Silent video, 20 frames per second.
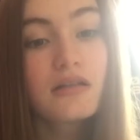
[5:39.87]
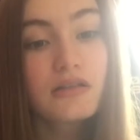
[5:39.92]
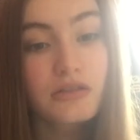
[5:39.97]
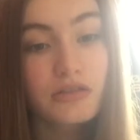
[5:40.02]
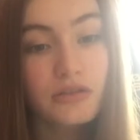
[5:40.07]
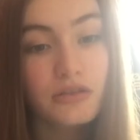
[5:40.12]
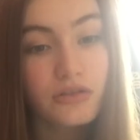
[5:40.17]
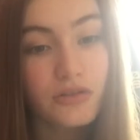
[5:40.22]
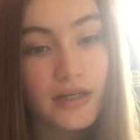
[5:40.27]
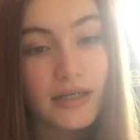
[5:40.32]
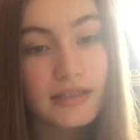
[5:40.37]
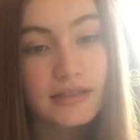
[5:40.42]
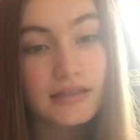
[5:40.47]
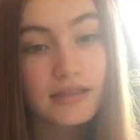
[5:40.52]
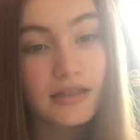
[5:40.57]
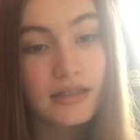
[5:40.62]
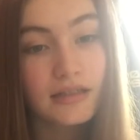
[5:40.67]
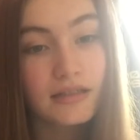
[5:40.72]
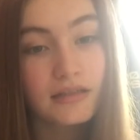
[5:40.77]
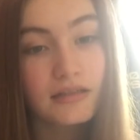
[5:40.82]
to
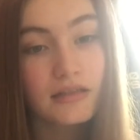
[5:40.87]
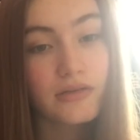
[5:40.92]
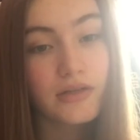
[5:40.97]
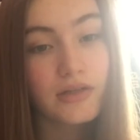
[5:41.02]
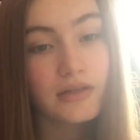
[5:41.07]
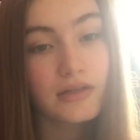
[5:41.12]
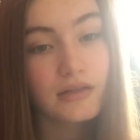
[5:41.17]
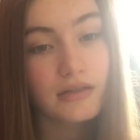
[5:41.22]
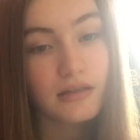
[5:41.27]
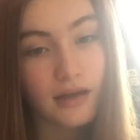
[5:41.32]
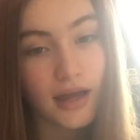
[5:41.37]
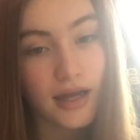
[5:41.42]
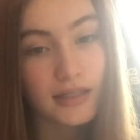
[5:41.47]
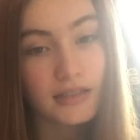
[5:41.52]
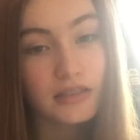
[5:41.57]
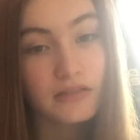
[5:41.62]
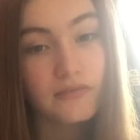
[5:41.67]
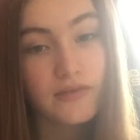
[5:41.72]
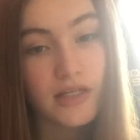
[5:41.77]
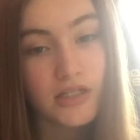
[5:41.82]
greater than
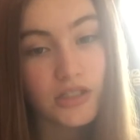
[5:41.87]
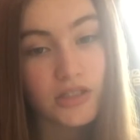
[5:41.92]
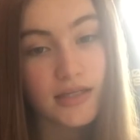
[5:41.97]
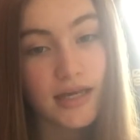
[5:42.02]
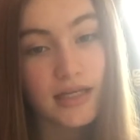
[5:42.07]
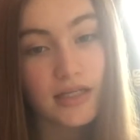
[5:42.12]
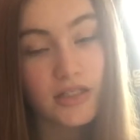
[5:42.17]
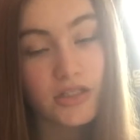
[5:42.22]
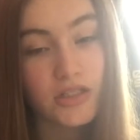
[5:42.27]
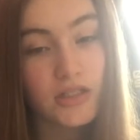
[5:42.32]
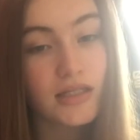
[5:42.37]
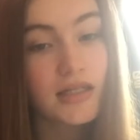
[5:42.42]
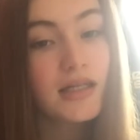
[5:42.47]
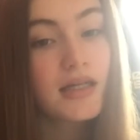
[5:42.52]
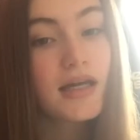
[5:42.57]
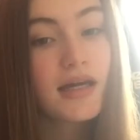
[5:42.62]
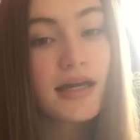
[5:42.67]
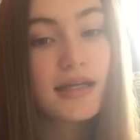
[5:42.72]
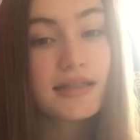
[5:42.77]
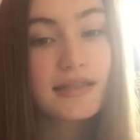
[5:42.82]
activation
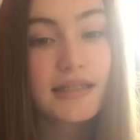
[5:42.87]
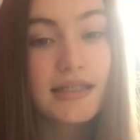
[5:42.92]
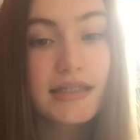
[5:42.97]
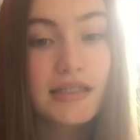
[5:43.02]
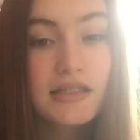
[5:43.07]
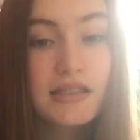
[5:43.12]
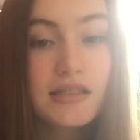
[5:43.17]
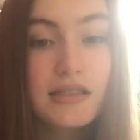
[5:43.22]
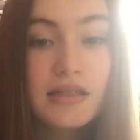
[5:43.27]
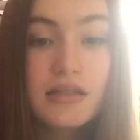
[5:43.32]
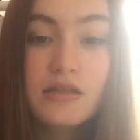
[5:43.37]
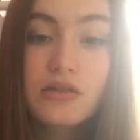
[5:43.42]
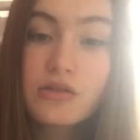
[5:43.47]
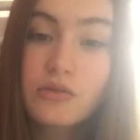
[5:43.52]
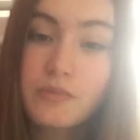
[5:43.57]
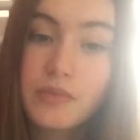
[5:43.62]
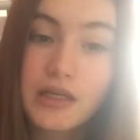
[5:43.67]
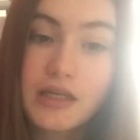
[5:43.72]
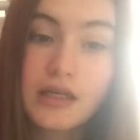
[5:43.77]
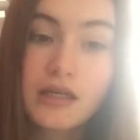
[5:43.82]
energy and needed to
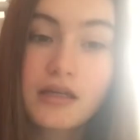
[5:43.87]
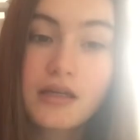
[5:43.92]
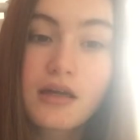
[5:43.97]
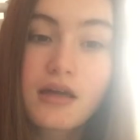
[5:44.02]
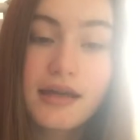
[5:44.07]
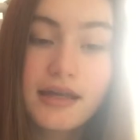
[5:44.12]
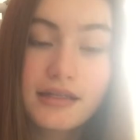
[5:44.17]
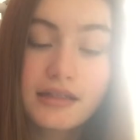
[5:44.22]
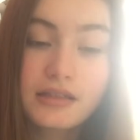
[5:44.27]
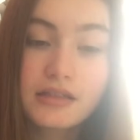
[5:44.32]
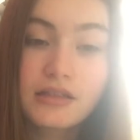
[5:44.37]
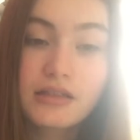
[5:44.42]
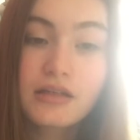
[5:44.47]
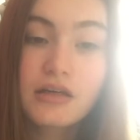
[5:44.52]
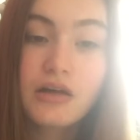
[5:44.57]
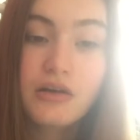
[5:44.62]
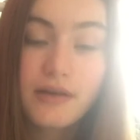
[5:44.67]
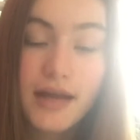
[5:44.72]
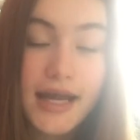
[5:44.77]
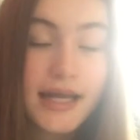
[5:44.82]
be in
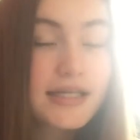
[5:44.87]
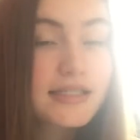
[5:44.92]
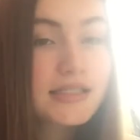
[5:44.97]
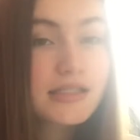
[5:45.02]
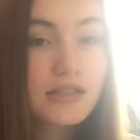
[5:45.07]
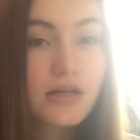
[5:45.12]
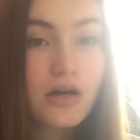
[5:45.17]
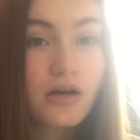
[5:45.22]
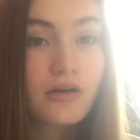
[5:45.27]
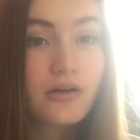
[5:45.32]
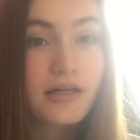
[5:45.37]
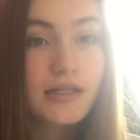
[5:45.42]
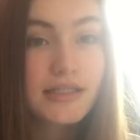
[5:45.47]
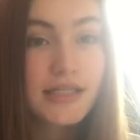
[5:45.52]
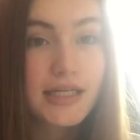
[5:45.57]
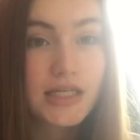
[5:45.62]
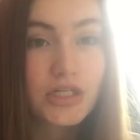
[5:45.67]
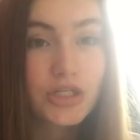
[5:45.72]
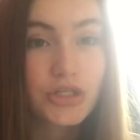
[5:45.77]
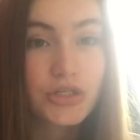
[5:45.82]
correct
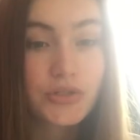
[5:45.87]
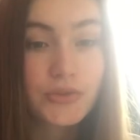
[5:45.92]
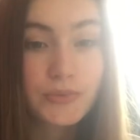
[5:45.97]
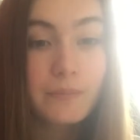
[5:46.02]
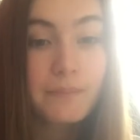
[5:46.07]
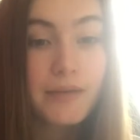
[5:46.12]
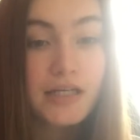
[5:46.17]
orientation.